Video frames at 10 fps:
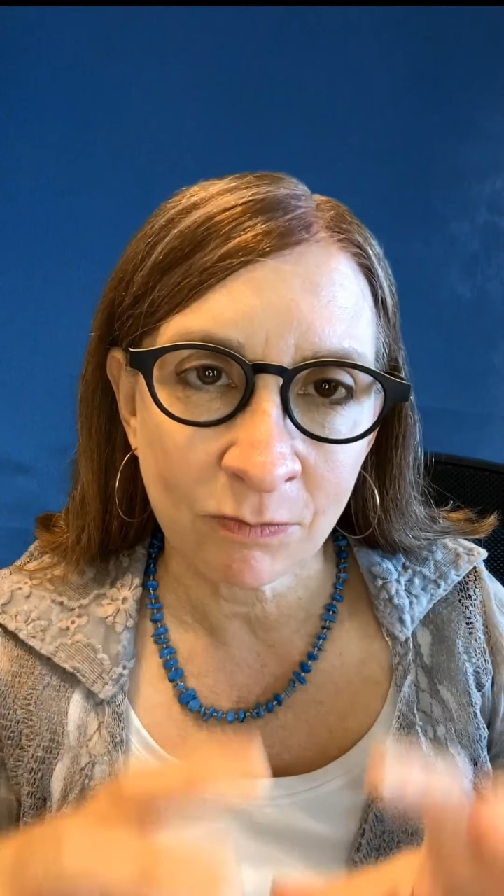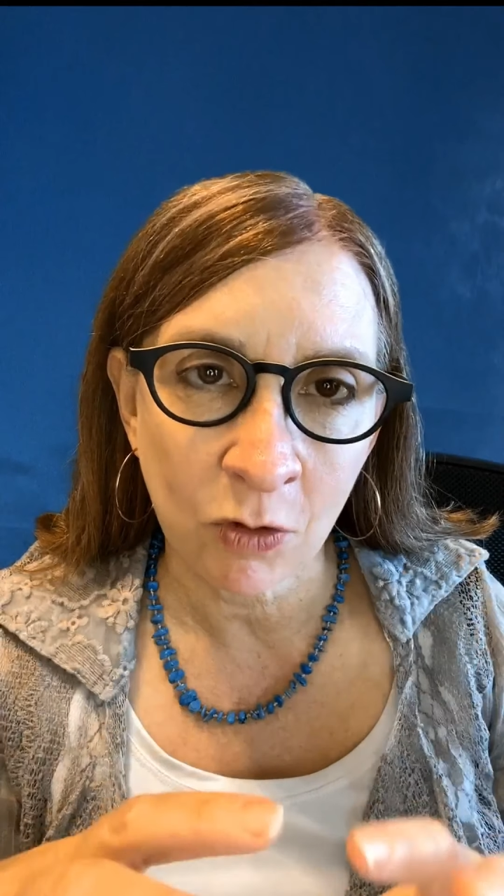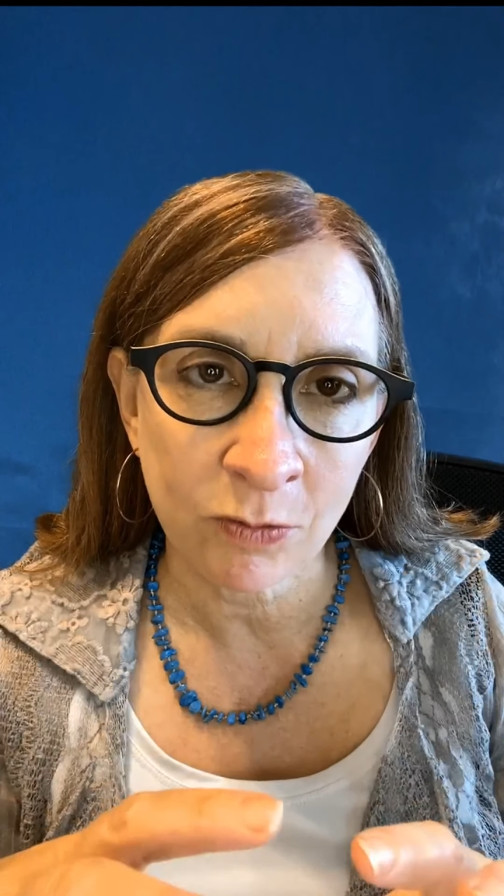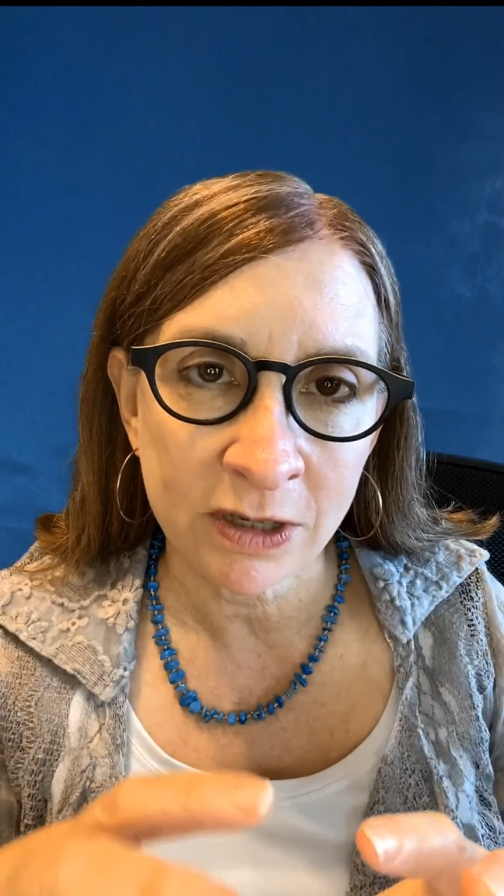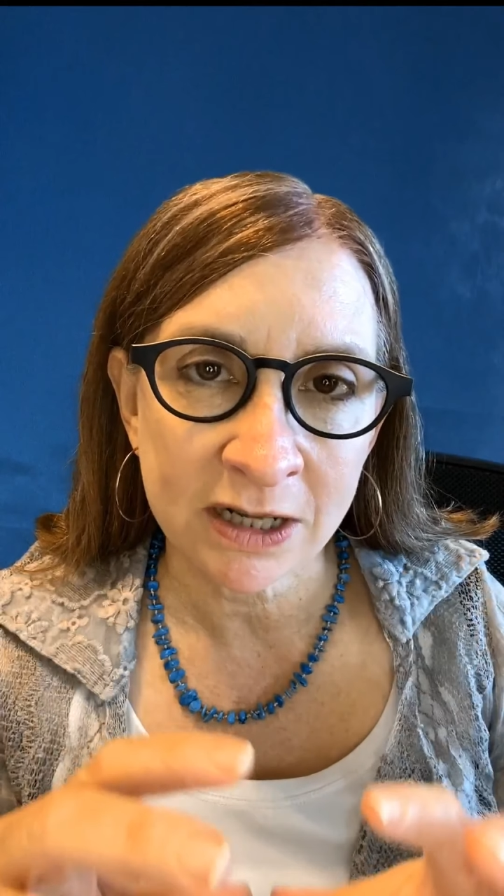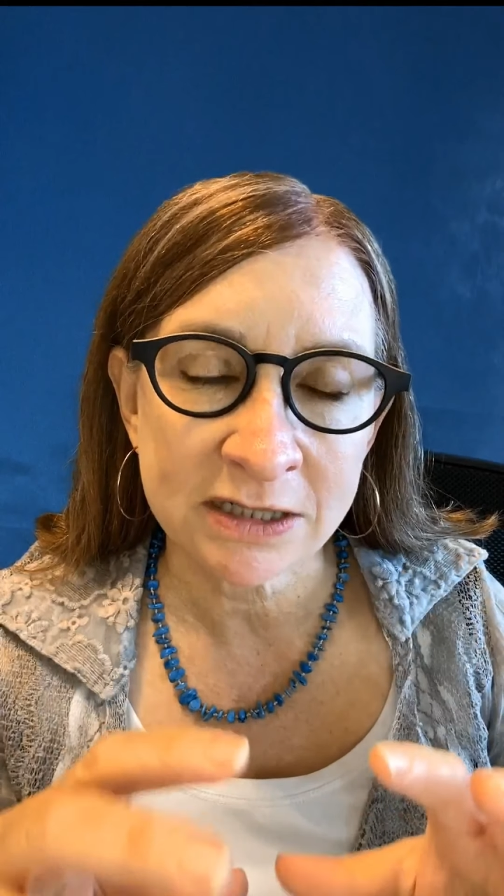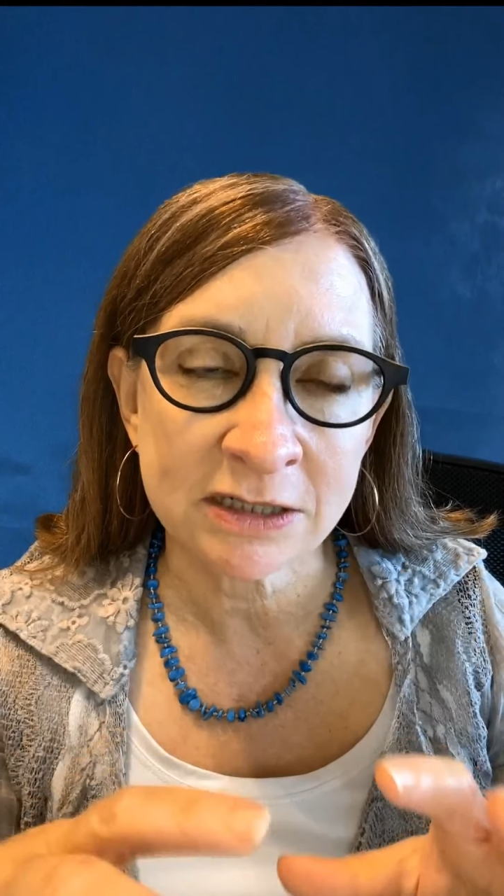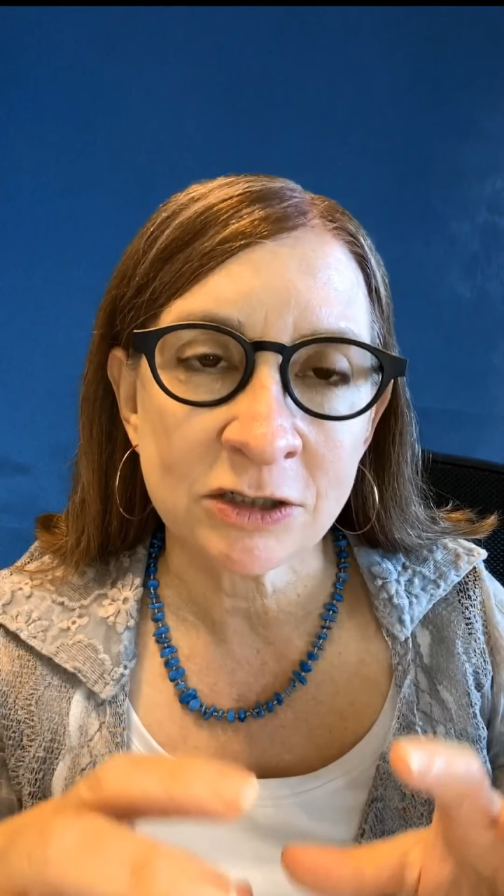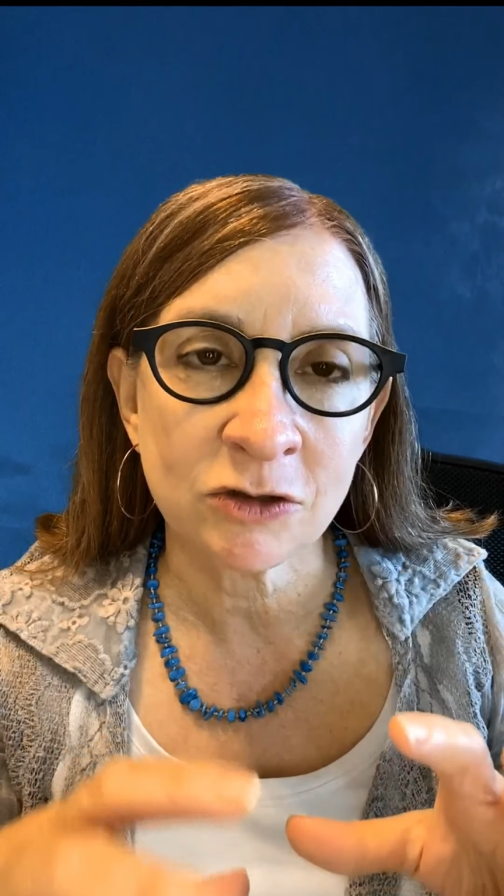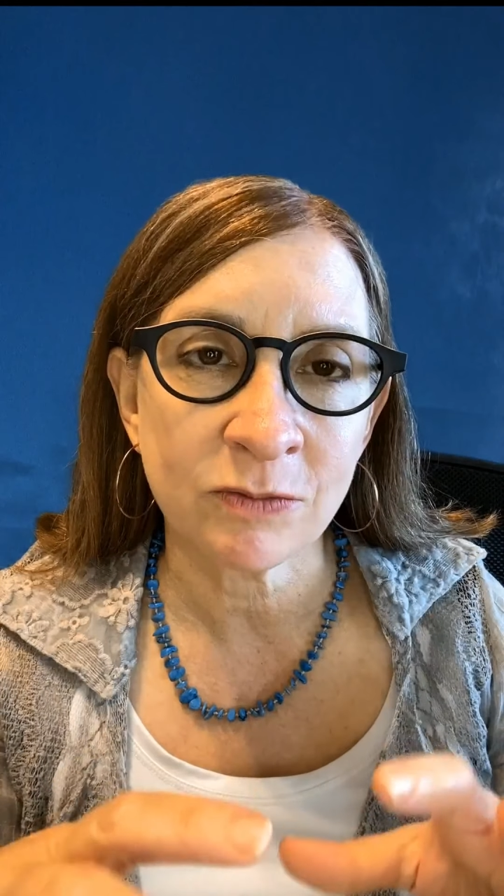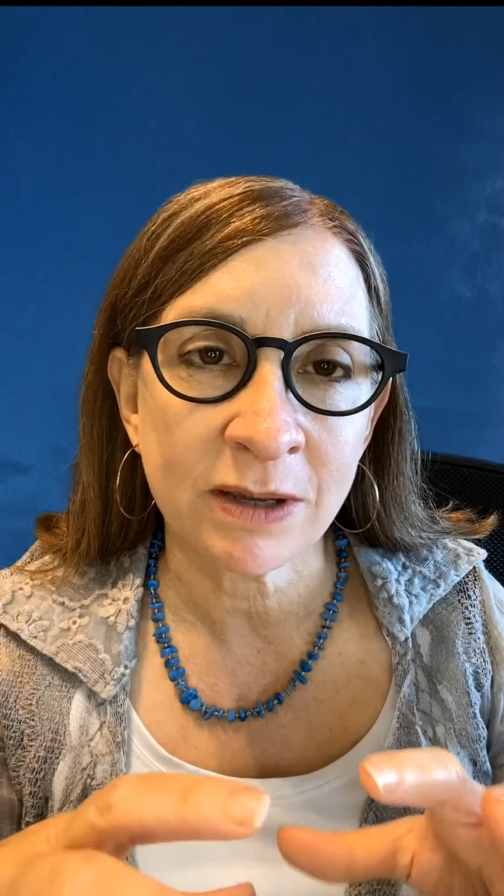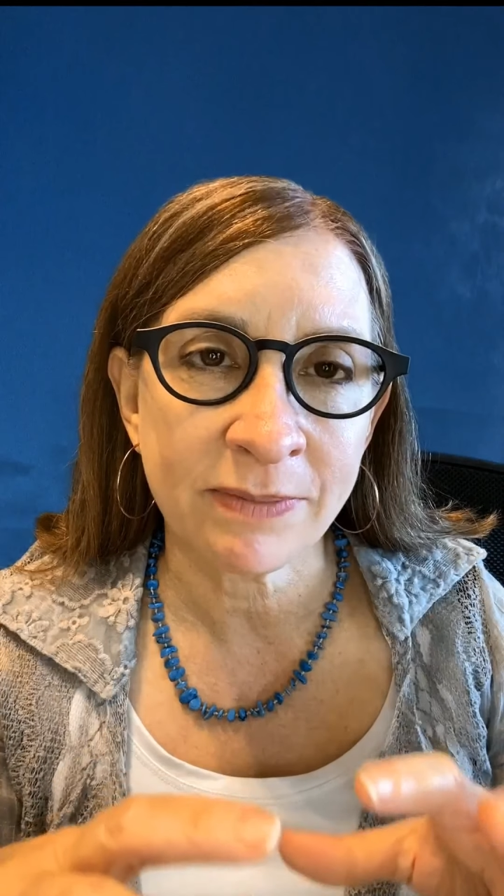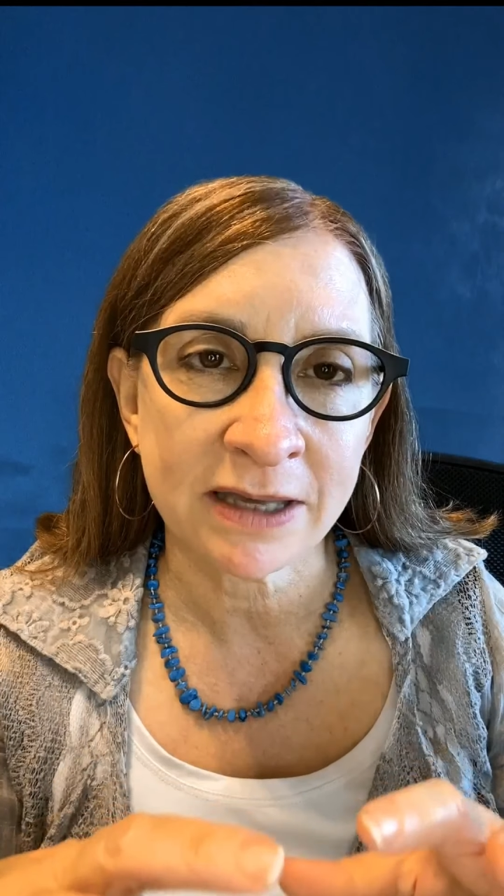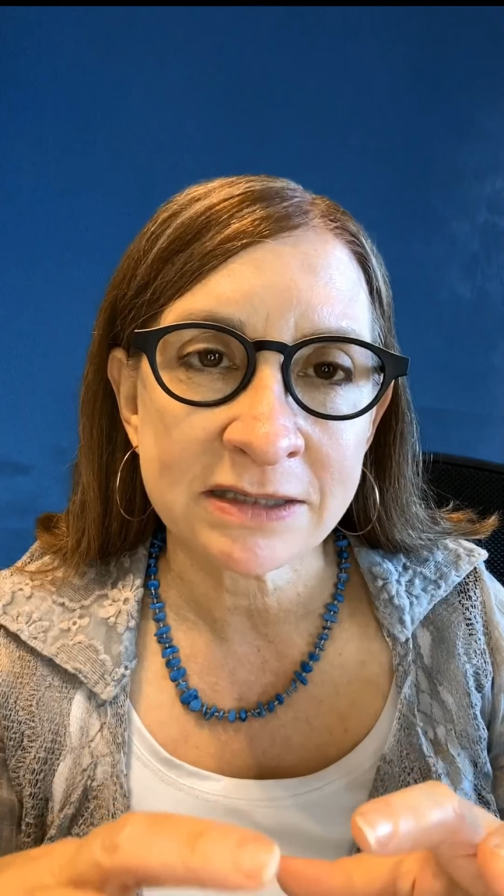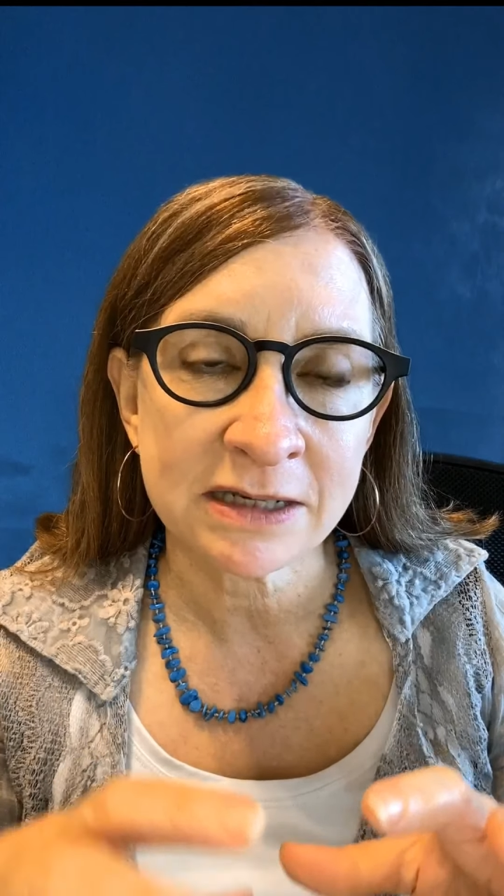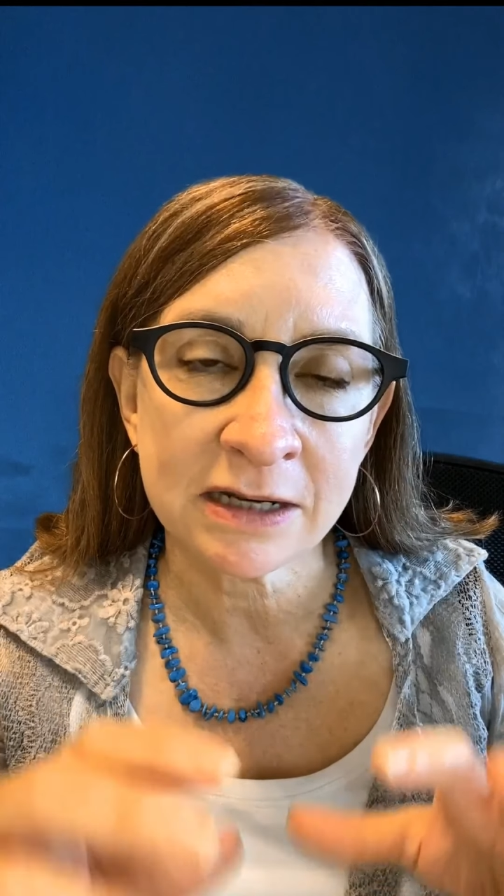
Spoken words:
moment I didn't do my best,